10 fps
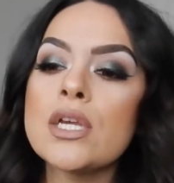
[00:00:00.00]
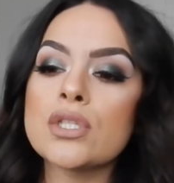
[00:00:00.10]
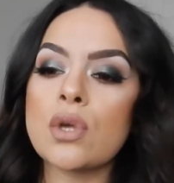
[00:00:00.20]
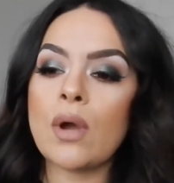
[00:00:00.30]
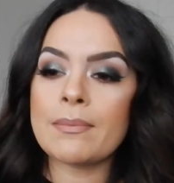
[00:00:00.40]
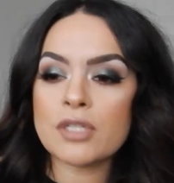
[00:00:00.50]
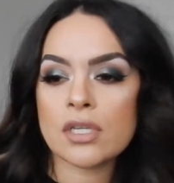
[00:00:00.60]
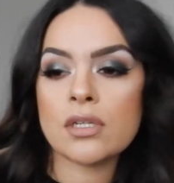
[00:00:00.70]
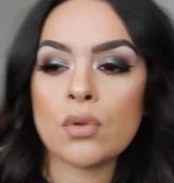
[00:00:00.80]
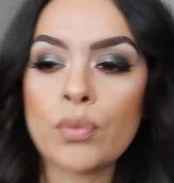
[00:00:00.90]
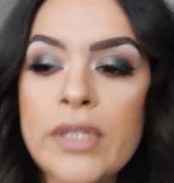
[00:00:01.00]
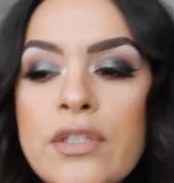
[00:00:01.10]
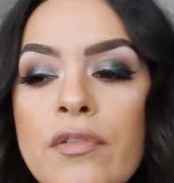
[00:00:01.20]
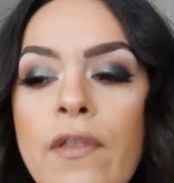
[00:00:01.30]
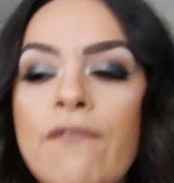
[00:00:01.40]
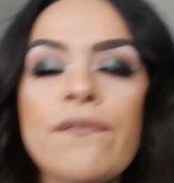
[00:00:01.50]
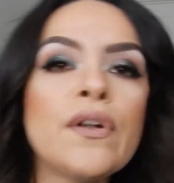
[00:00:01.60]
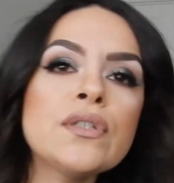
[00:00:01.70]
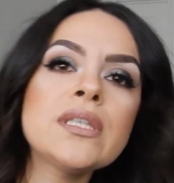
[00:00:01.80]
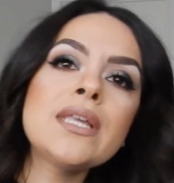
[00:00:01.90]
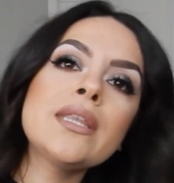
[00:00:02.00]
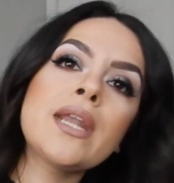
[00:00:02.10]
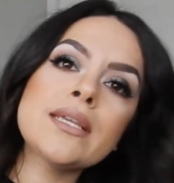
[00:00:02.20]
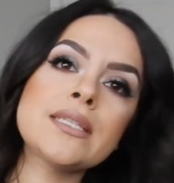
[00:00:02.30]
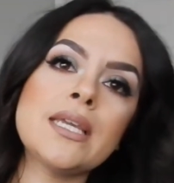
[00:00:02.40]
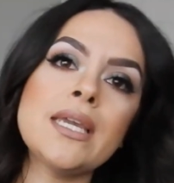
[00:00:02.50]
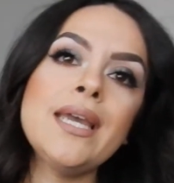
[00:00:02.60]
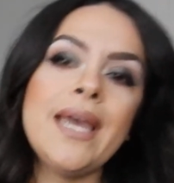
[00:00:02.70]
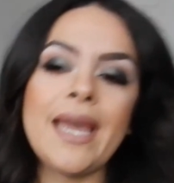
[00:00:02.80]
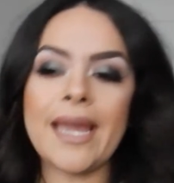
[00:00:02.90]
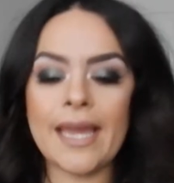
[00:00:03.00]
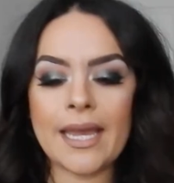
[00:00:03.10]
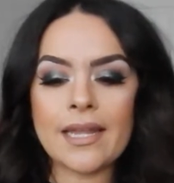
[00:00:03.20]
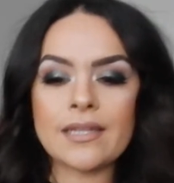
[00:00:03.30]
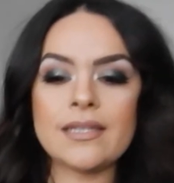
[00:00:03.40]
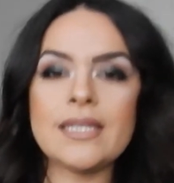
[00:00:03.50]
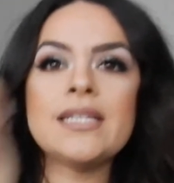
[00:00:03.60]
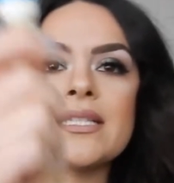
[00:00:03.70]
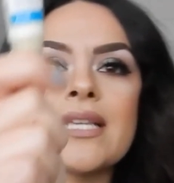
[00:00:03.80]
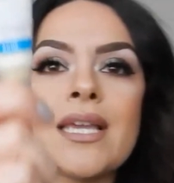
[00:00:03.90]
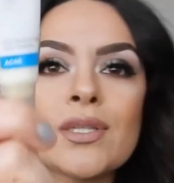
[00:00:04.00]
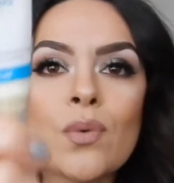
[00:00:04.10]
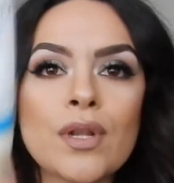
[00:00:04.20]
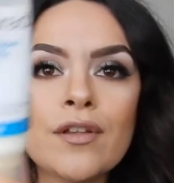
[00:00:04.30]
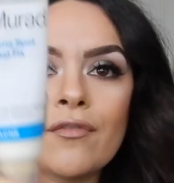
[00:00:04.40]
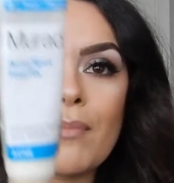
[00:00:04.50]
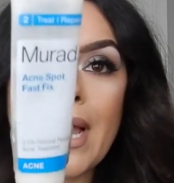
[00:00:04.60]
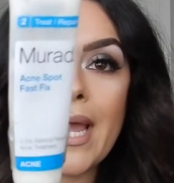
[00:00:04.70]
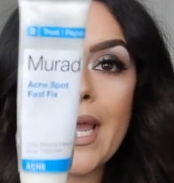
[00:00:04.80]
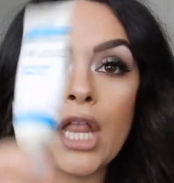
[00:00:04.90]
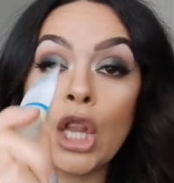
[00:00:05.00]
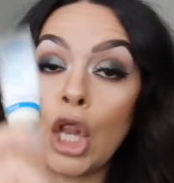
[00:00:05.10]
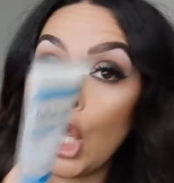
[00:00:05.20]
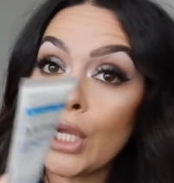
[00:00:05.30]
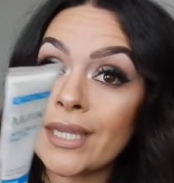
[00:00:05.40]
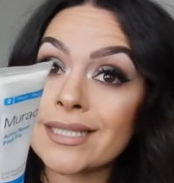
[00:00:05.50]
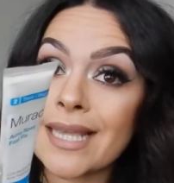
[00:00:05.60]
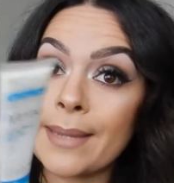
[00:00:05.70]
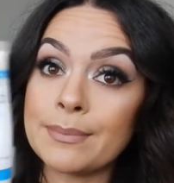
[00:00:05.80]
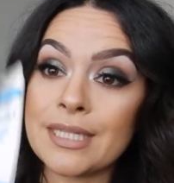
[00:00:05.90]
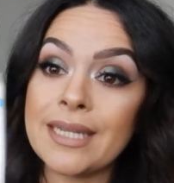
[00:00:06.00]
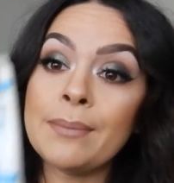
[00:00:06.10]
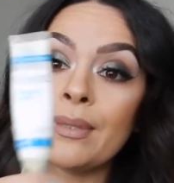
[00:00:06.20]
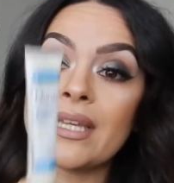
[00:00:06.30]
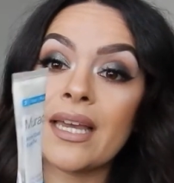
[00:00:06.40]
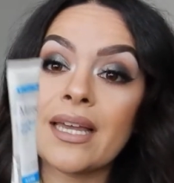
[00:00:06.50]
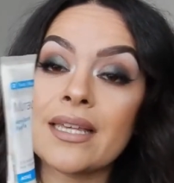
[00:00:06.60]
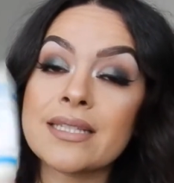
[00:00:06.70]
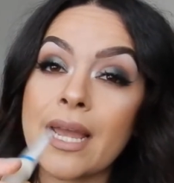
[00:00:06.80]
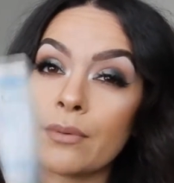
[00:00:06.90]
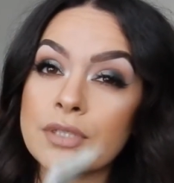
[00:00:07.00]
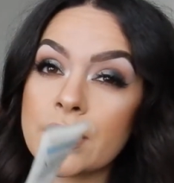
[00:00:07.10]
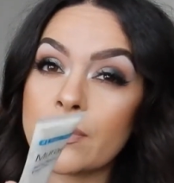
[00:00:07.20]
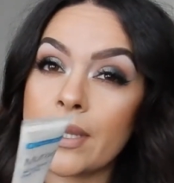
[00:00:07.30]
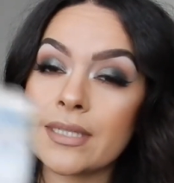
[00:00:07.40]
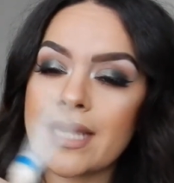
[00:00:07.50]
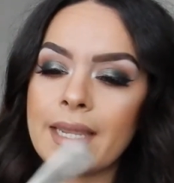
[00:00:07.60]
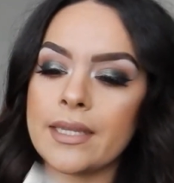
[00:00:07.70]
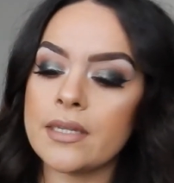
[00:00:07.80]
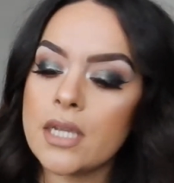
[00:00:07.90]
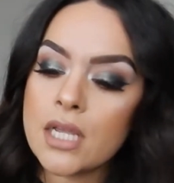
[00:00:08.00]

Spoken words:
So I'm just gonna reach for the first thing that I see. And this is one of my longest empty because I will tell you why in a second.